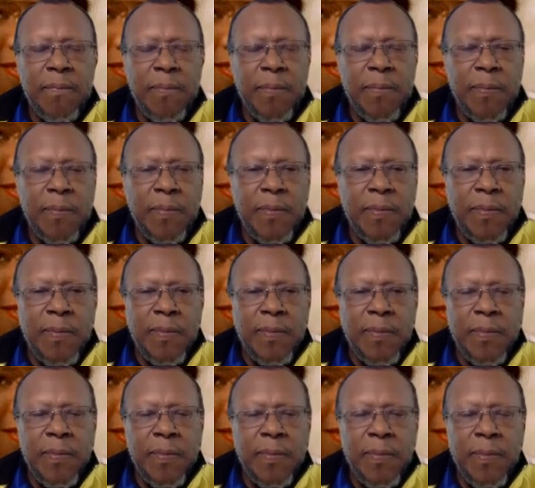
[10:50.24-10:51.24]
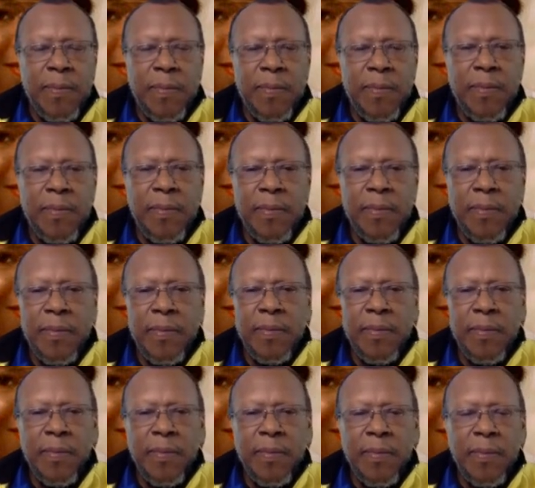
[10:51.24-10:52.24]

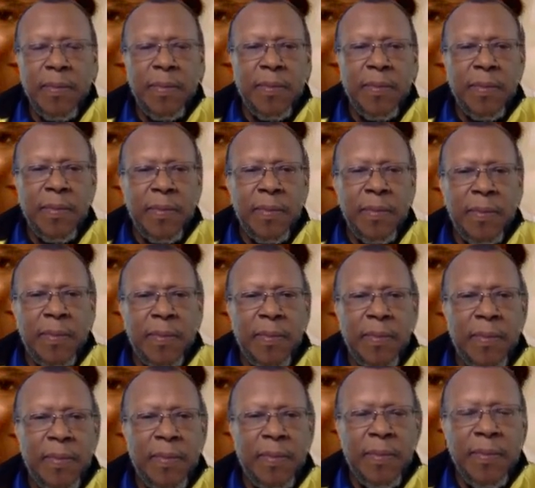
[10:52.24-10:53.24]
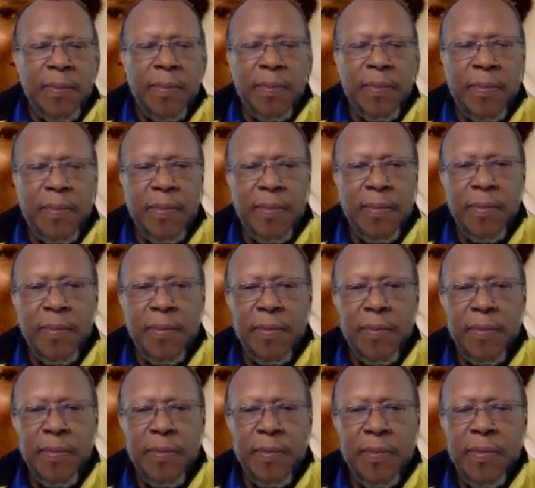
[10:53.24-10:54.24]

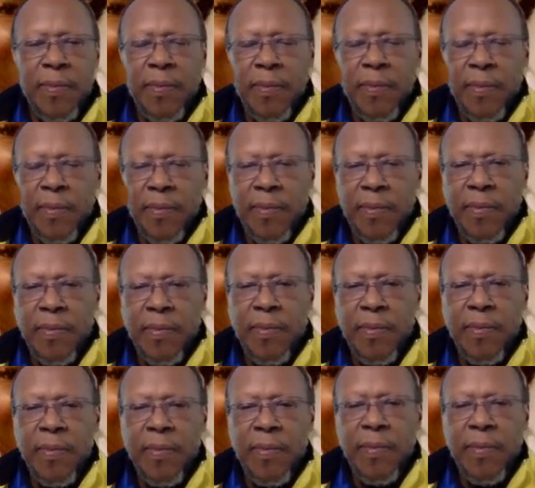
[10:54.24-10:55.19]
This person isn't speaking.